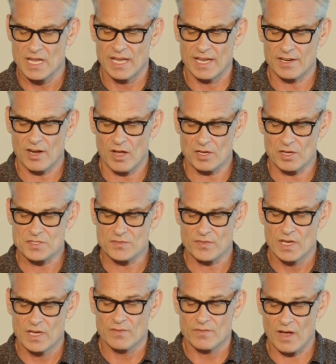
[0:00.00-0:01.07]
and all his
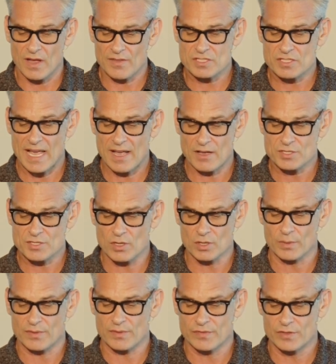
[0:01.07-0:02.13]
father's household
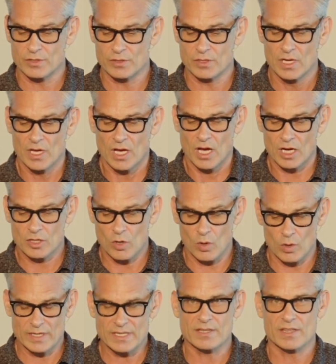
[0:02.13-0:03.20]
with food
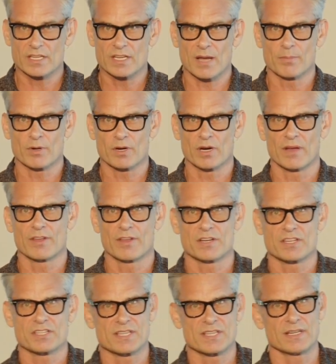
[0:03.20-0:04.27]
according to the number of their
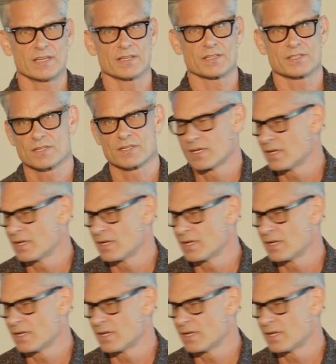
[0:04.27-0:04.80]
descendants.